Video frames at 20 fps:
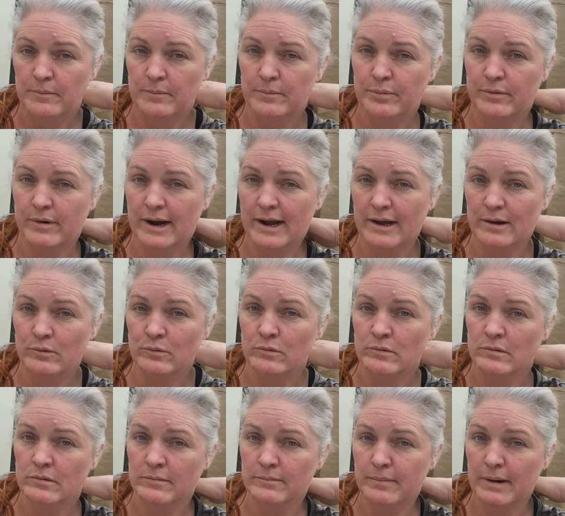
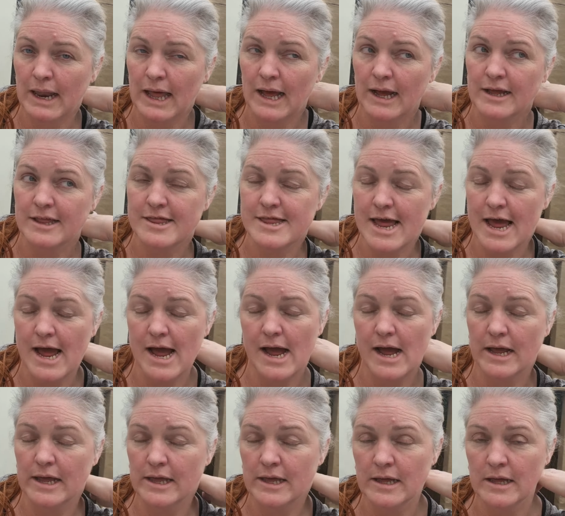brown black
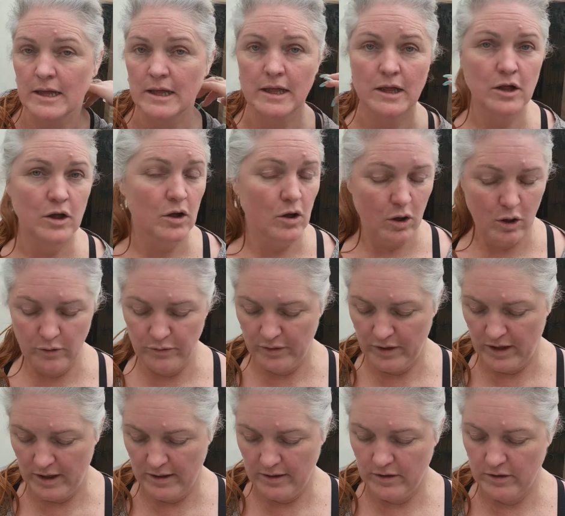dye or
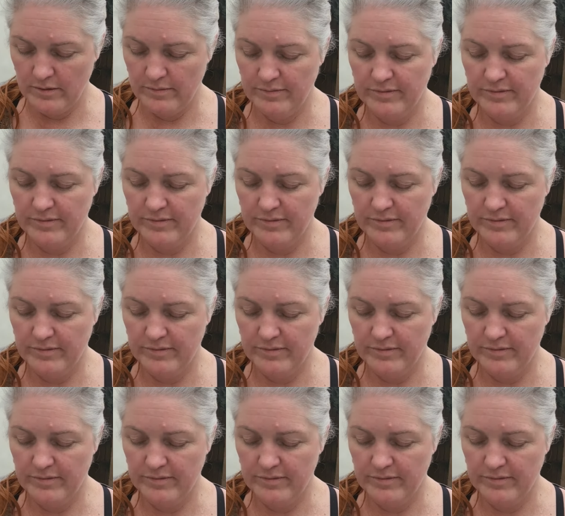the,